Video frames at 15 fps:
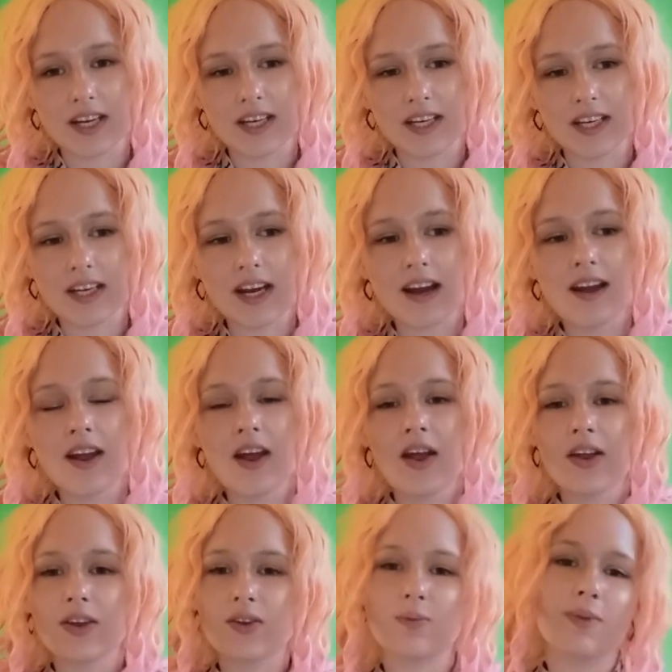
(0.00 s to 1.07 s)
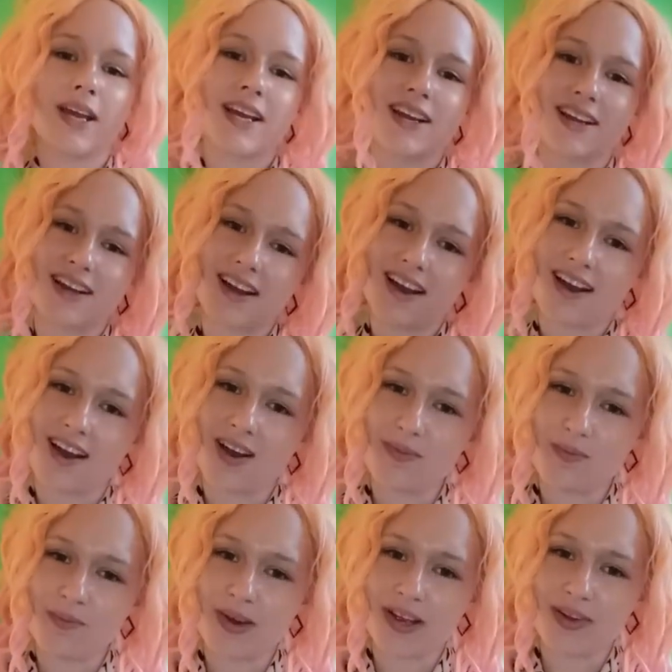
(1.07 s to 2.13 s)
idea to make
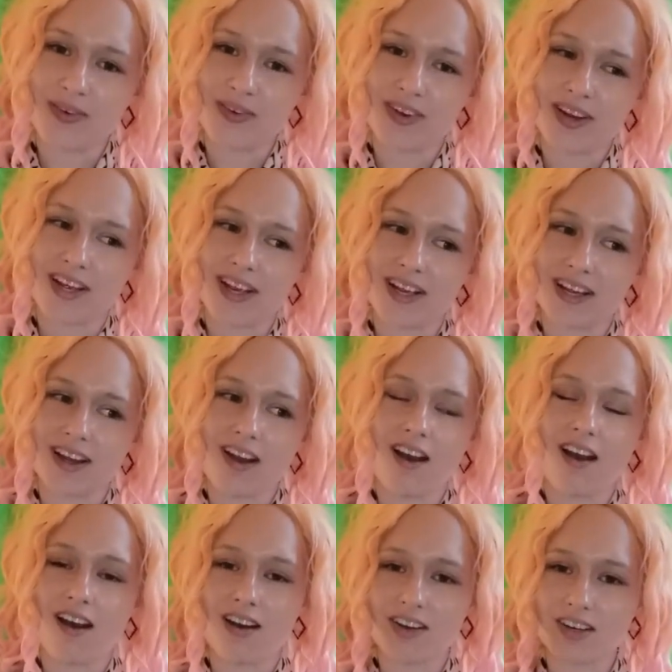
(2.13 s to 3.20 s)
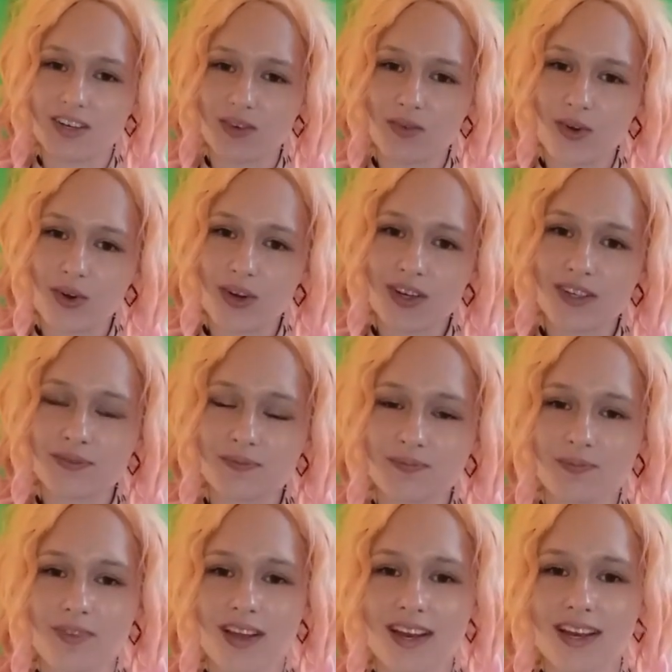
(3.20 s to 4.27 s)
up my own like art award
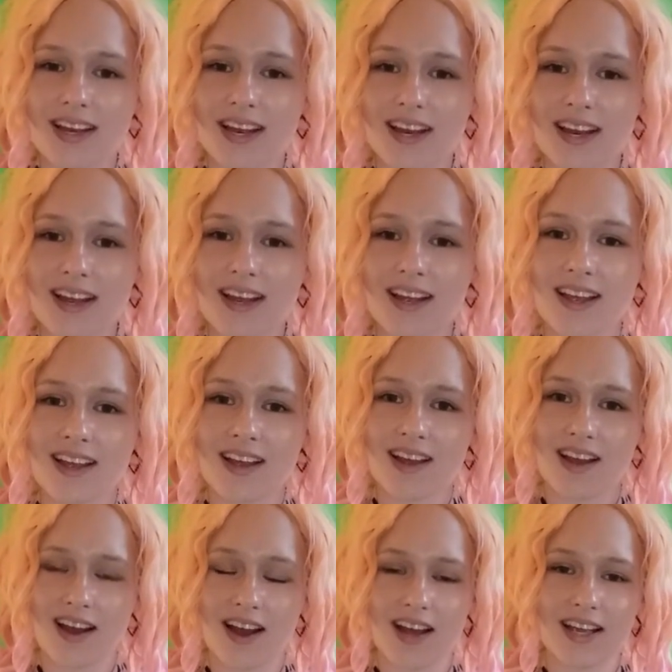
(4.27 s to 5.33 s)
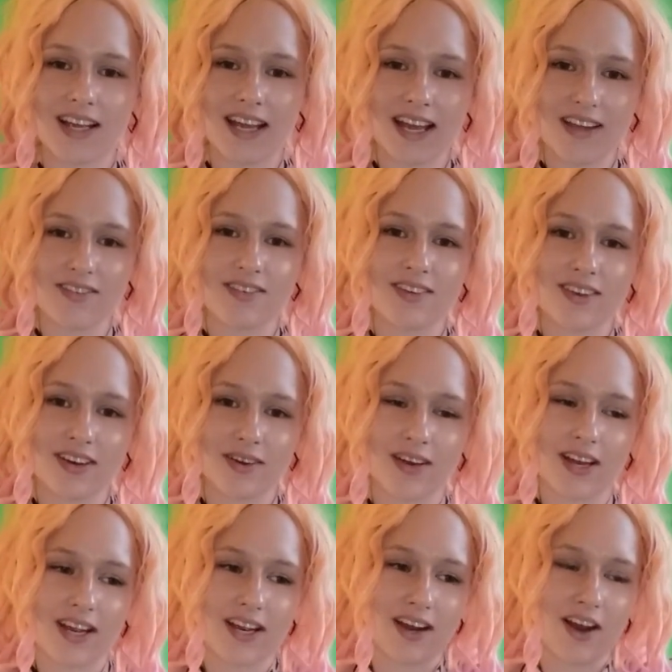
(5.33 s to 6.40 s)
and then i gave
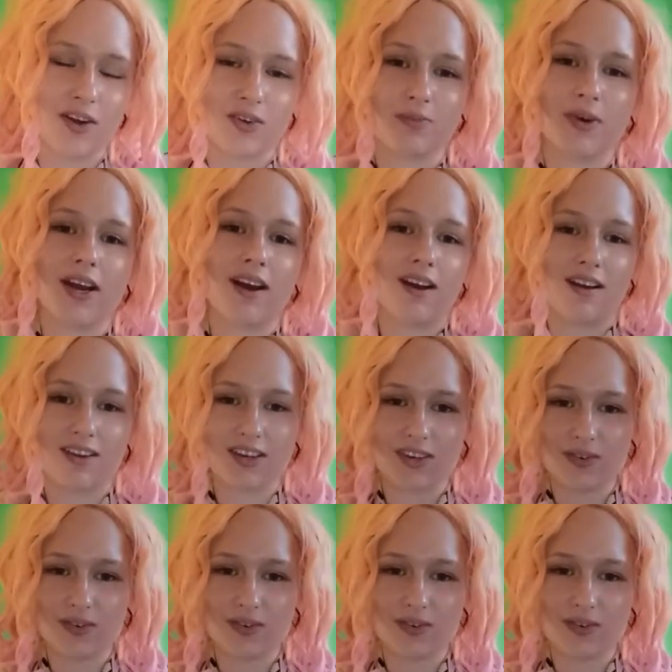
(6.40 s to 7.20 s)
like out my art